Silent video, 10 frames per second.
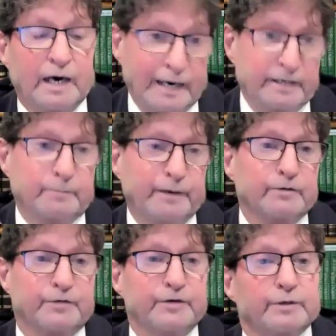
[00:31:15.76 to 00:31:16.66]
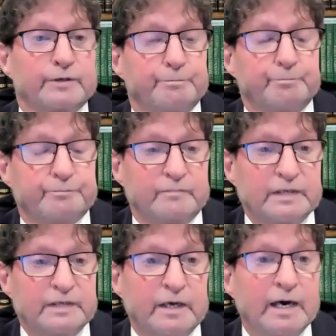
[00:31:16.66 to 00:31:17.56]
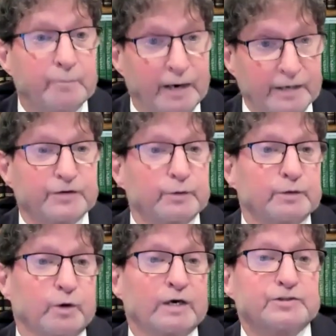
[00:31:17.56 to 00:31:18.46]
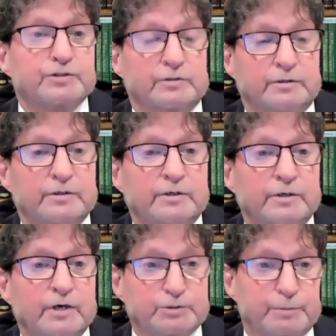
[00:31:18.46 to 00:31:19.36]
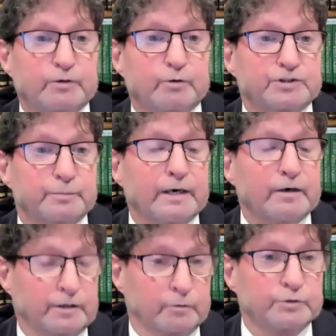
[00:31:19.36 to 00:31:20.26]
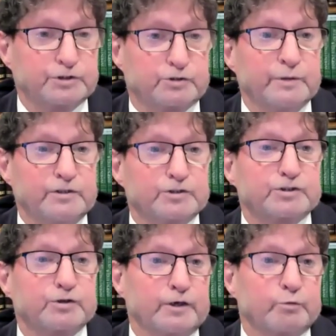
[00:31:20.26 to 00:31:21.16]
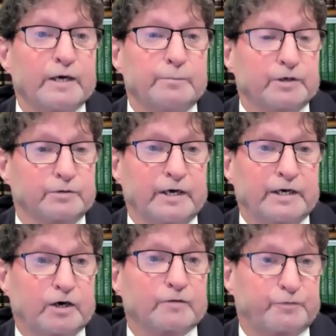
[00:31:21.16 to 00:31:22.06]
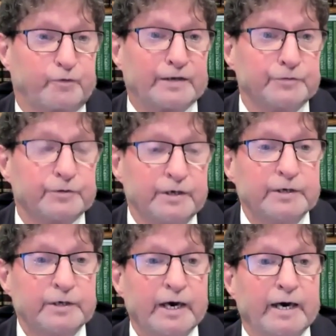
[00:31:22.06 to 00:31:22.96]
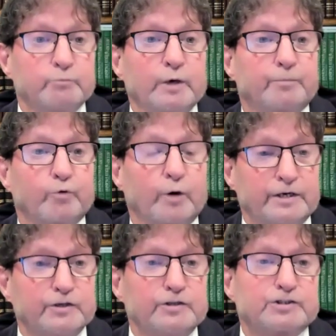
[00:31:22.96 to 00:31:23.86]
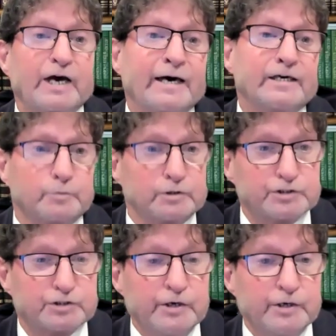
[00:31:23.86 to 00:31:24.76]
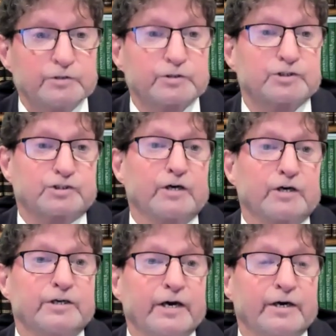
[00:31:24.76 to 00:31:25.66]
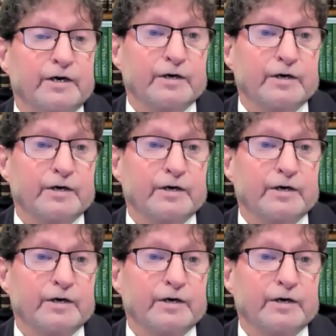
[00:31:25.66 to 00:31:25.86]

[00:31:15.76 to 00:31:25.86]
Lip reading: I had a better theory. My theory was it's because America was treating Saudi Arabia like our friend, and we brought in these animals to study